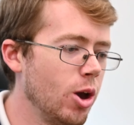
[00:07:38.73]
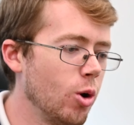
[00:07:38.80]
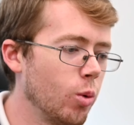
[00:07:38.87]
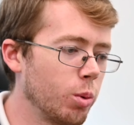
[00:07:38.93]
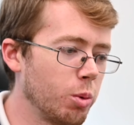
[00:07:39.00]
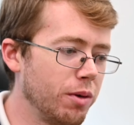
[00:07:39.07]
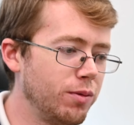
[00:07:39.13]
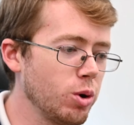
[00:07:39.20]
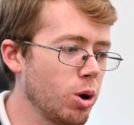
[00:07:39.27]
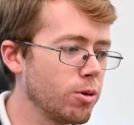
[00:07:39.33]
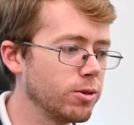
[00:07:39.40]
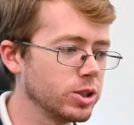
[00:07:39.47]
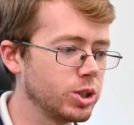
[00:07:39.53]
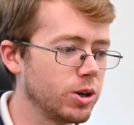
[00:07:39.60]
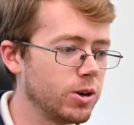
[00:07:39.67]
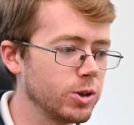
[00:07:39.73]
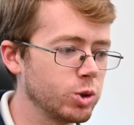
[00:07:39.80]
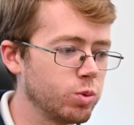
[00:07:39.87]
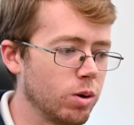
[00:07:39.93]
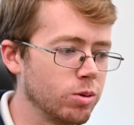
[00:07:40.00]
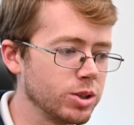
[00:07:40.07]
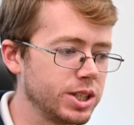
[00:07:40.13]
When we view our results,
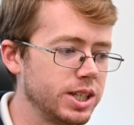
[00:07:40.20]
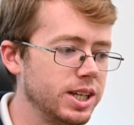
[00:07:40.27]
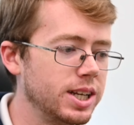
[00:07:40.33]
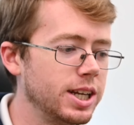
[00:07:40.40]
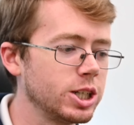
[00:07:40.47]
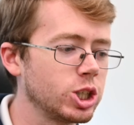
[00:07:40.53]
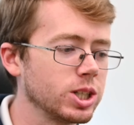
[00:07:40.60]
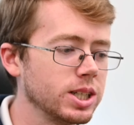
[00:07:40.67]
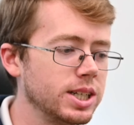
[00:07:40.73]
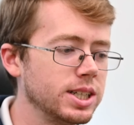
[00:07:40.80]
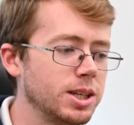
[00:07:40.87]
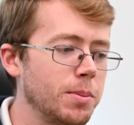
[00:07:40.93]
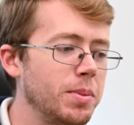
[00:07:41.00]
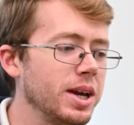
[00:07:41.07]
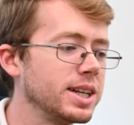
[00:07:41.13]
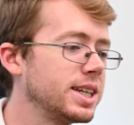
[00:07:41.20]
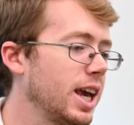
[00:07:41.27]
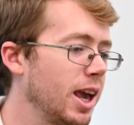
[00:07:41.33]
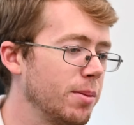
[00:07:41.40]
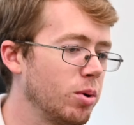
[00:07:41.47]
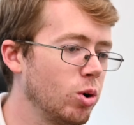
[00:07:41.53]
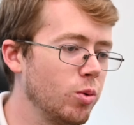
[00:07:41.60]
what we'll see initially is a big
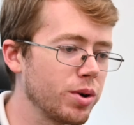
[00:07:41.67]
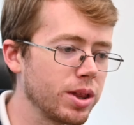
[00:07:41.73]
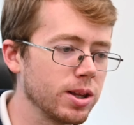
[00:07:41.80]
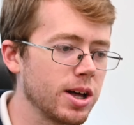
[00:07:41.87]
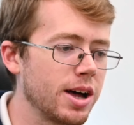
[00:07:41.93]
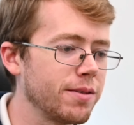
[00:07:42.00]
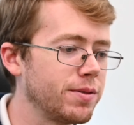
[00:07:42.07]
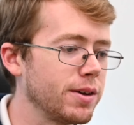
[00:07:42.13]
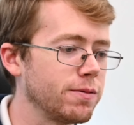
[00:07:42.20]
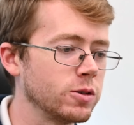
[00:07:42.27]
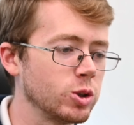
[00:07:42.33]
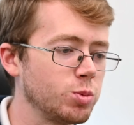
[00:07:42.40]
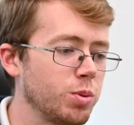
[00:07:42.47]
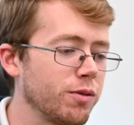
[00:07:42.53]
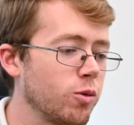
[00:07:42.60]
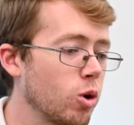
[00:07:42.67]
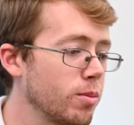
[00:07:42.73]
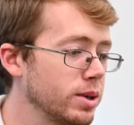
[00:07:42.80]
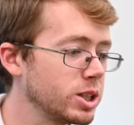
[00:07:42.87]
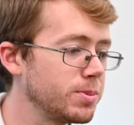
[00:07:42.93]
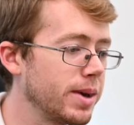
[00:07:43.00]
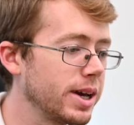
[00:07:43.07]
table with a lot of different performance